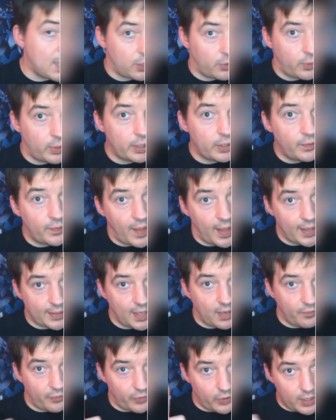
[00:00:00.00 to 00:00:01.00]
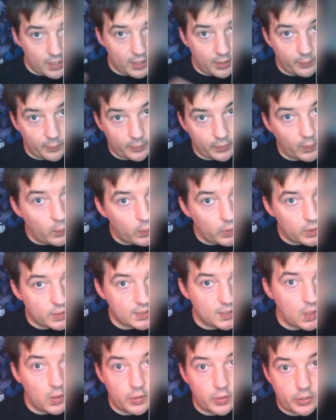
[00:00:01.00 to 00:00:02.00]
critical knockdown for anything with the horns.
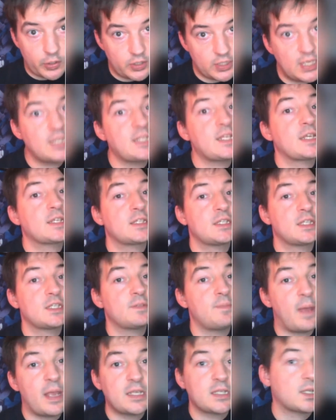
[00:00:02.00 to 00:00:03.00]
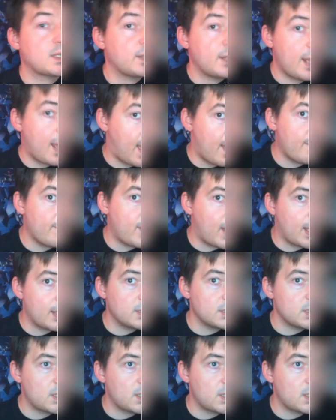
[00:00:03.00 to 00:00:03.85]
All your Satixis basically have that,